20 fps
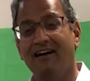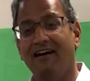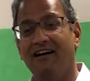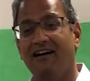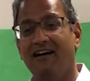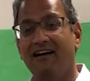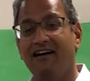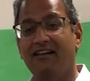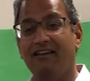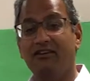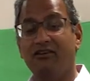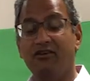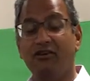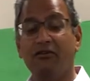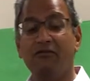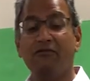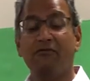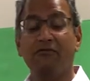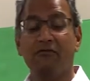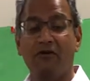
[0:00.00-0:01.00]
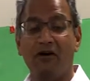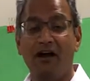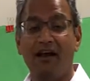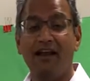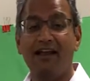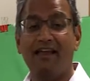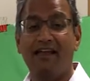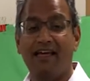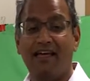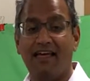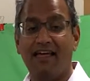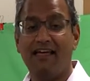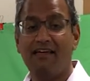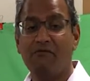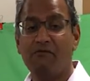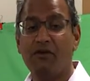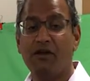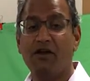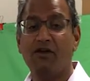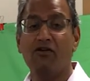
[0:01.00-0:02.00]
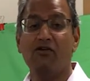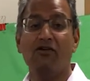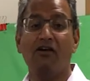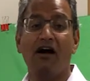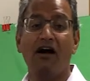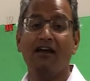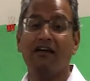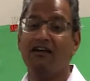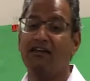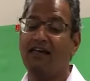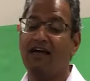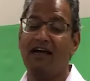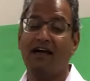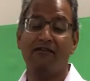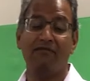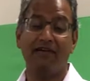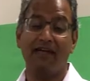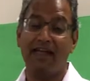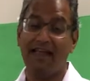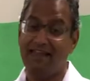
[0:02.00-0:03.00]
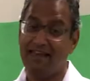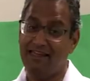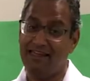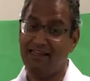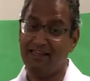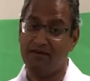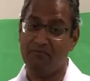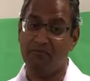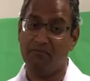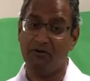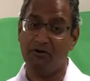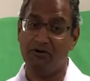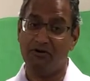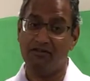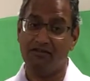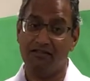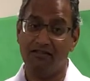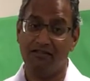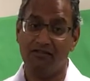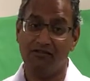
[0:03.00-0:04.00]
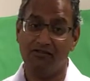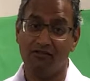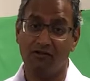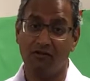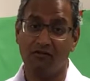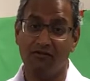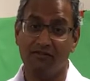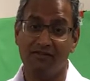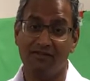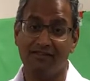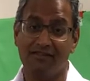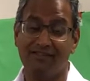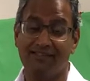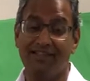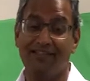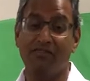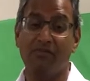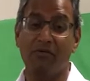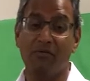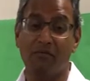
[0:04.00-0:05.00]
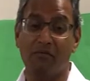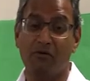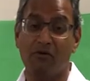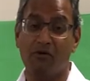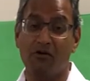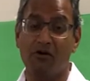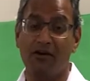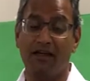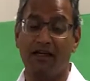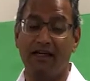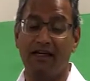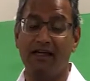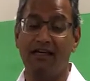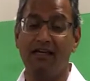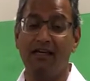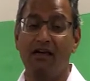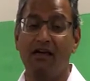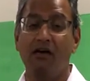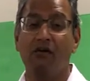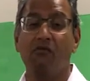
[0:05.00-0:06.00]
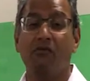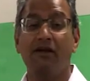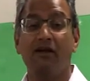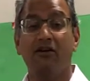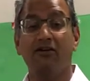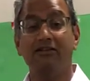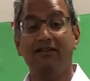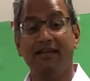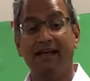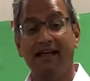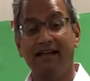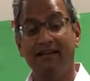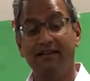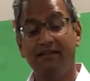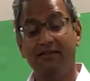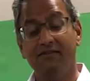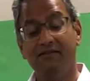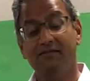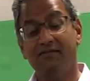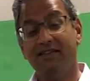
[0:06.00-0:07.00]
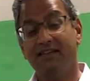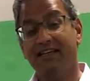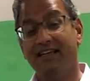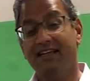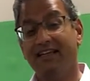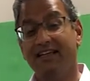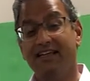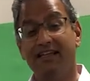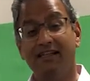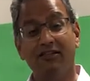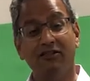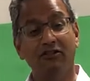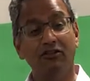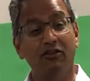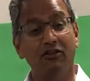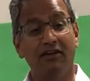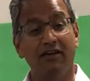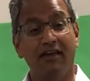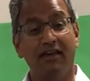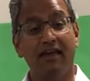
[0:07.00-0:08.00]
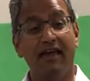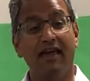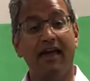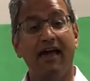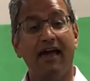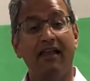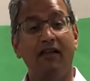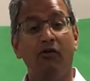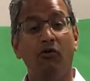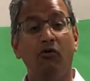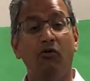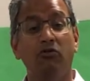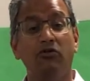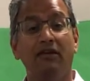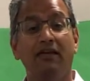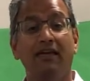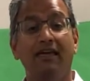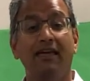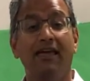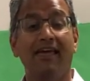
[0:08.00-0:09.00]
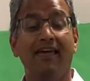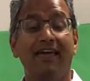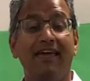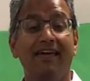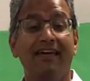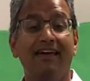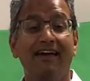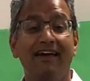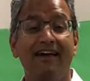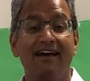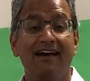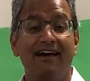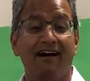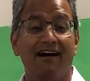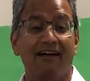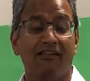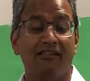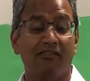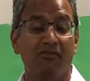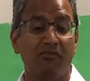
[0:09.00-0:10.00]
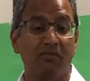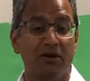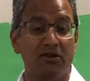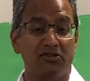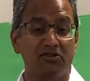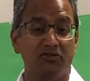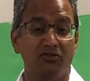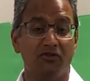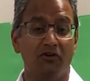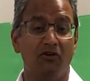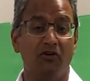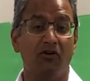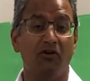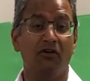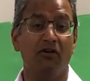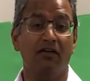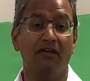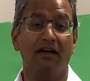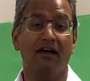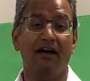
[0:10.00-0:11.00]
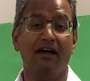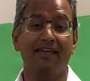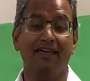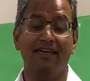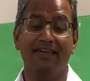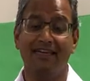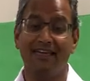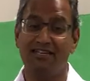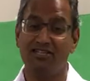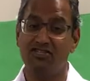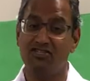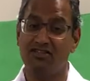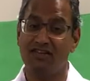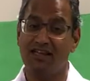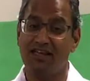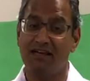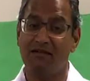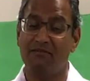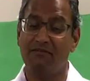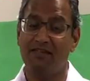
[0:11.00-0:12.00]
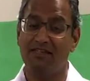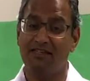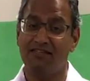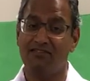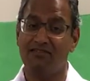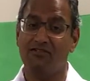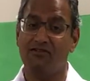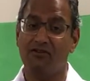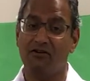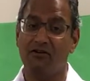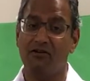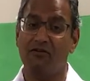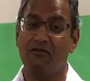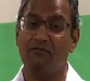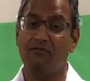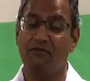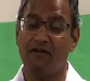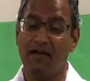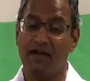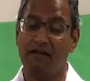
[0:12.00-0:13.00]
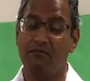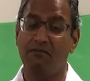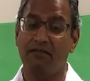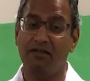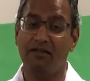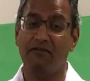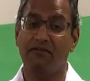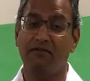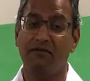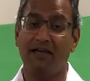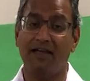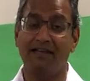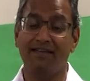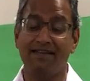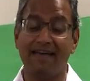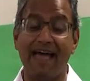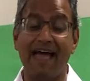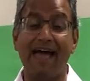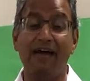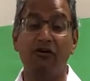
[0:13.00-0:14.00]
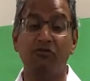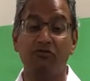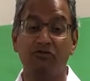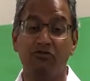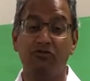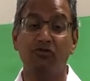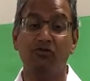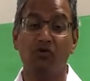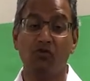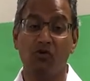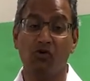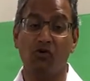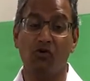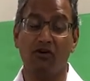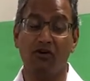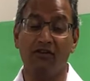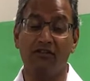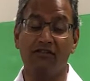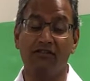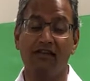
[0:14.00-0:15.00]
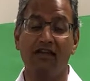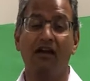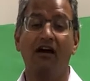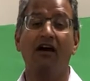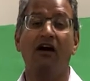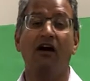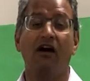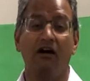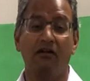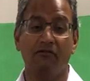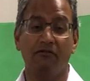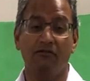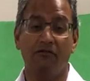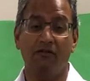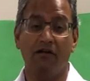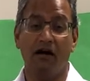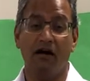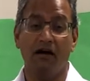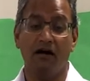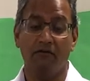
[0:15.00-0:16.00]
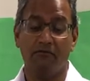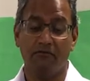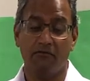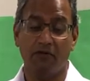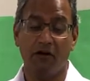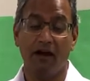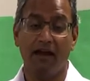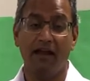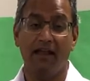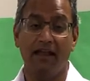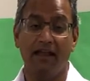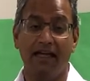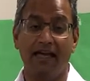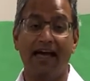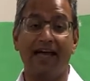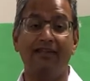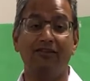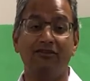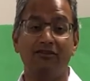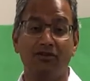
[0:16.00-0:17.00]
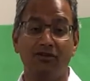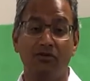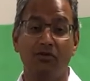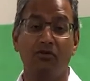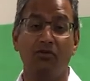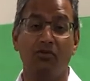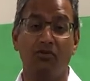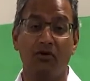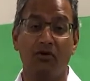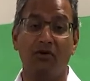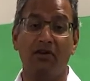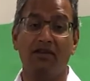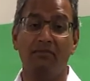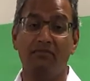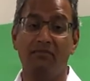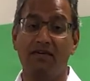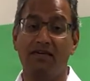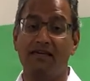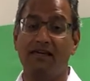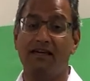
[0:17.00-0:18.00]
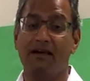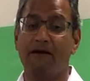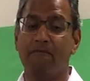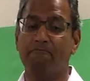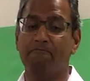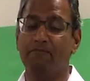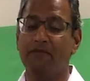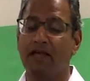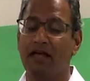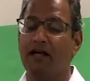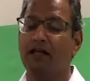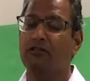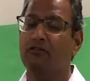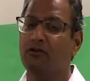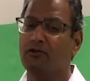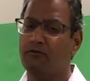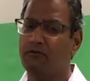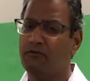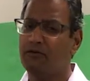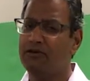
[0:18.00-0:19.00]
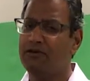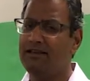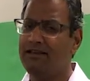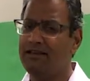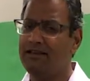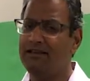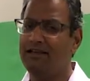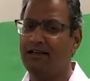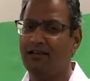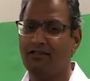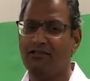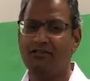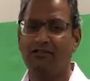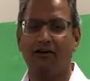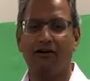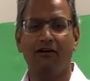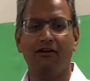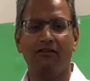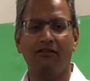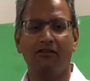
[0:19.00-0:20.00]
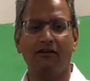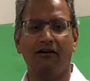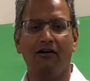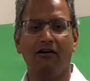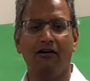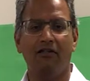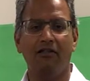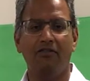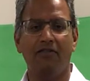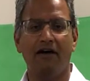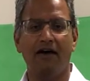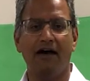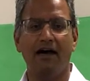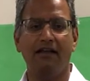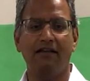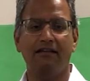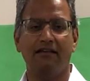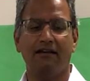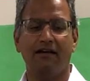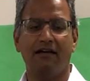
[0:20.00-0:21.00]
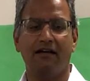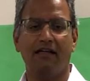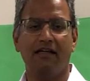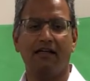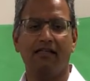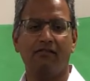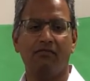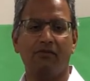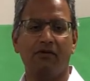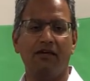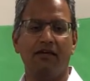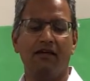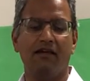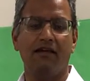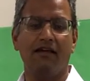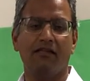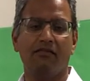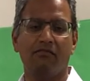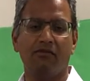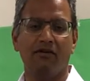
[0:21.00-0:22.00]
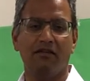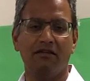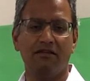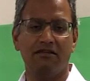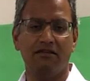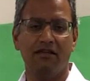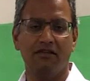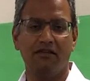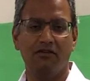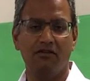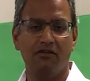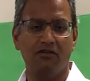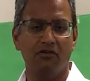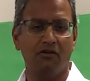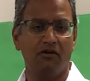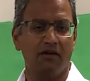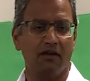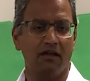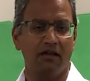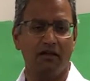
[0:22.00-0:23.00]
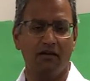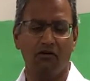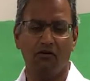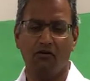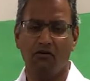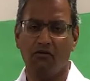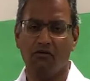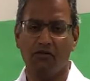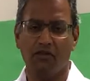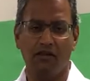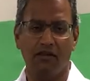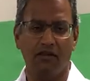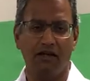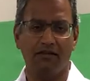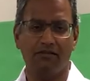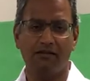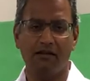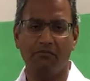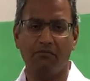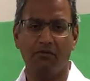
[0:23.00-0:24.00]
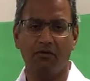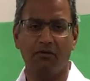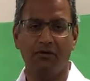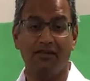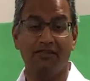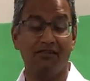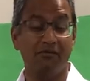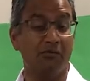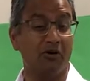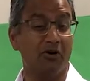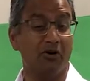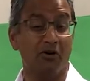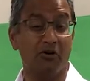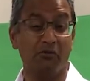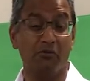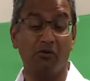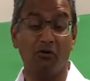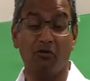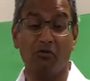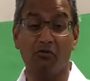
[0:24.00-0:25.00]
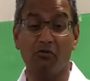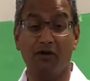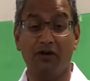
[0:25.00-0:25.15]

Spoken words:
On Good Friday, we are not going to have any in-person services in the morning. We are tentatively looking at holding a special Kid Jam Easter family event outdoors on Friday at 2:30 p.m. Look for details on that as we continue here over the next couple of weeks to monitor both